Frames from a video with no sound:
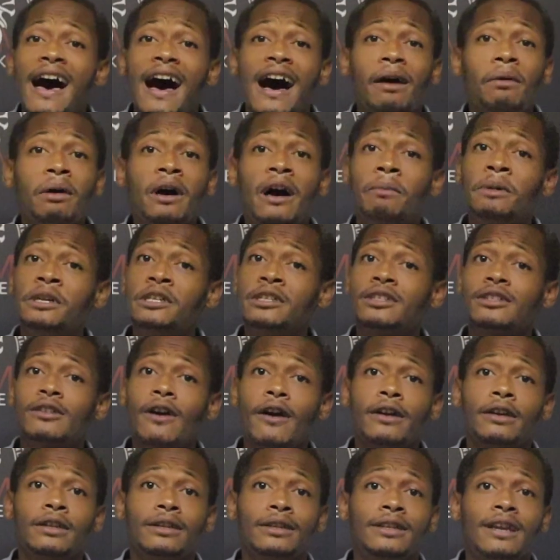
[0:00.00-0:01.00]
I'm going to
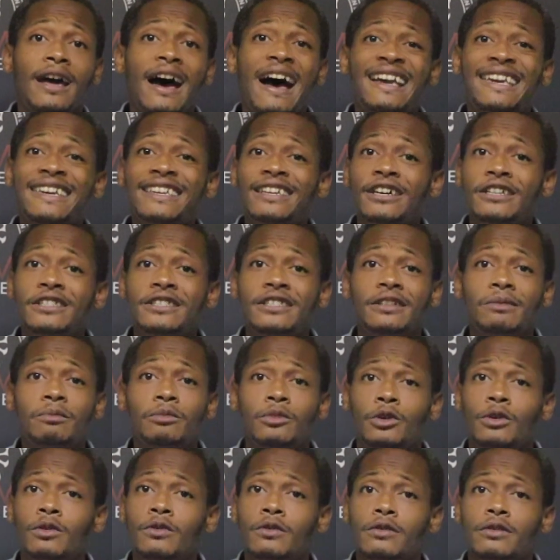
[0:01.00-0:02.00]
start knocking on
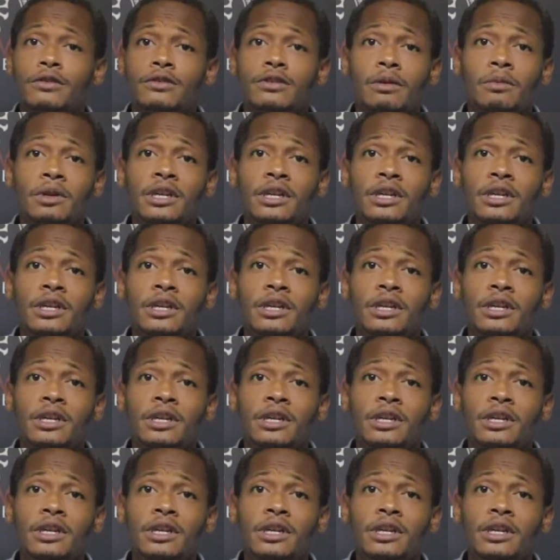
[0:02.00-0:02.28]
some doors.